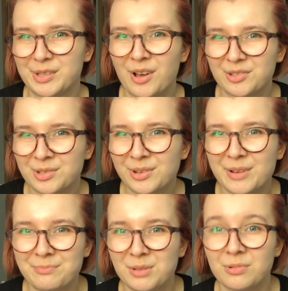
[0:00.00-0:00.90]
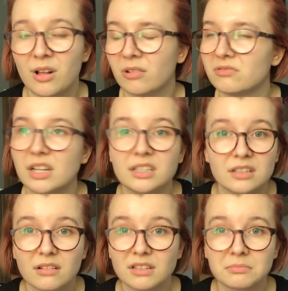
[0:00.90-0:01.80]
Oscar and people already
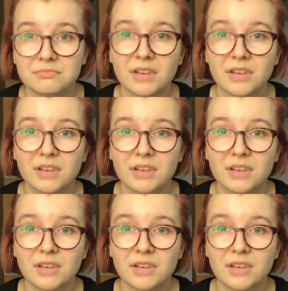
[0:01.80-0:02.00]
know it.